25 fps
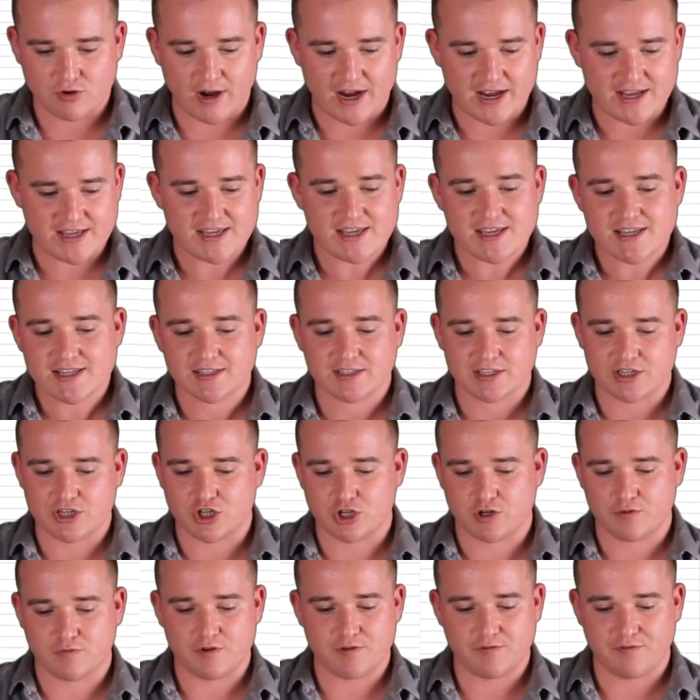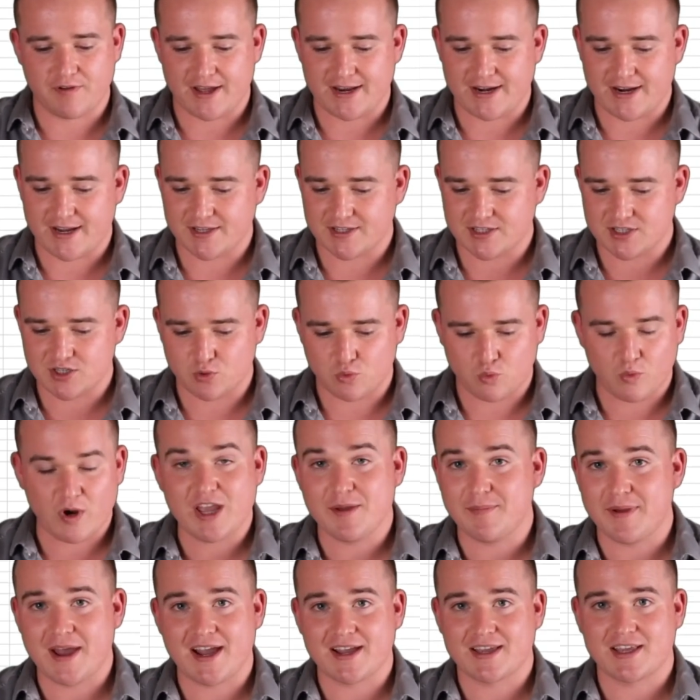I easily could have refinanced way
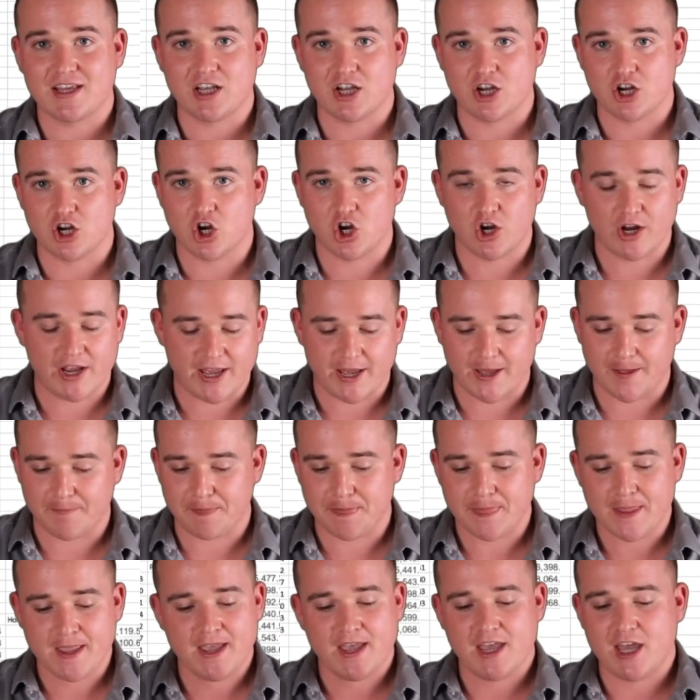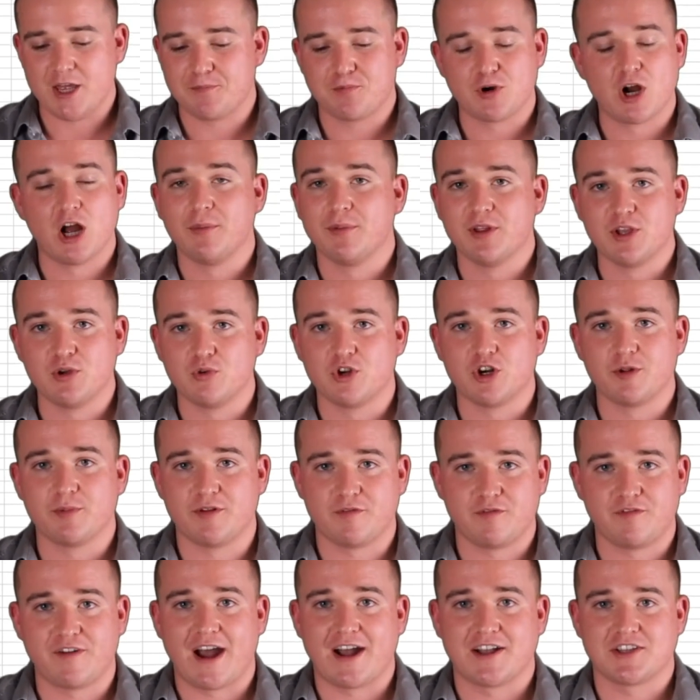back here and it probably would have been
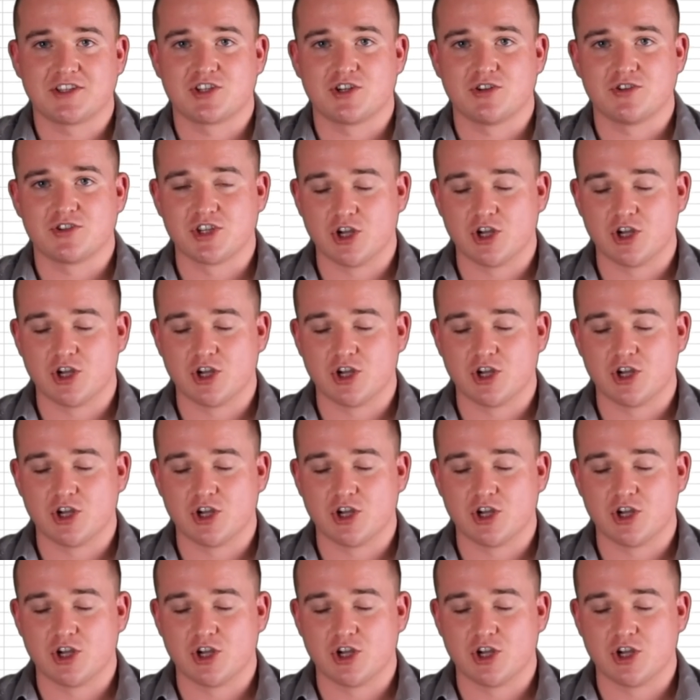faster.